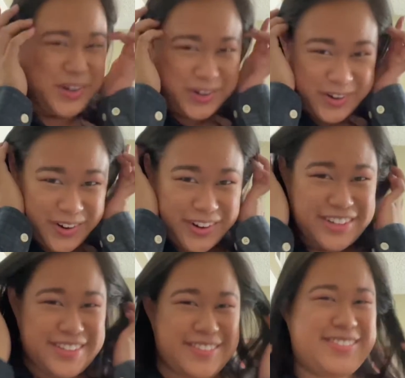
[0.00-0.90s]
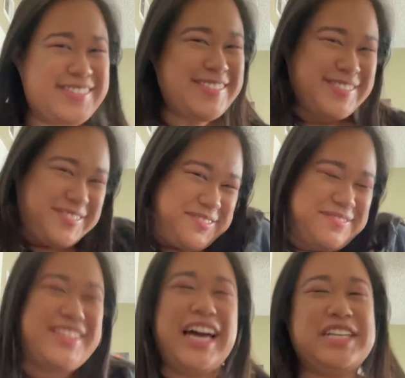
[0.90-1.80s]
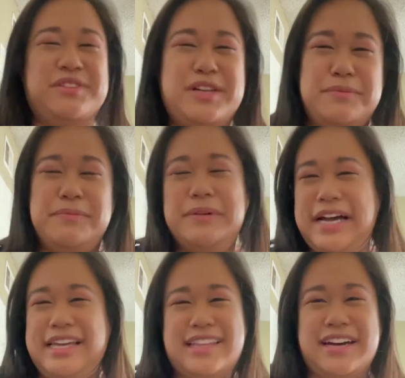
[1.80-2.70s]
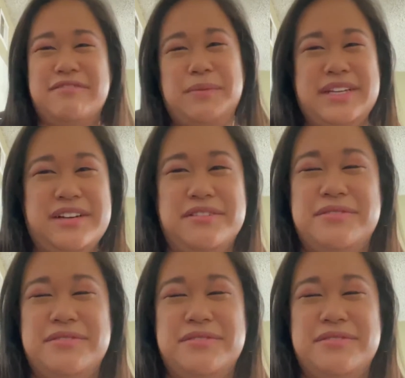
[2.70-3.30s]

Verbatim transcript: Girl. I just wanted to highlight that for myself.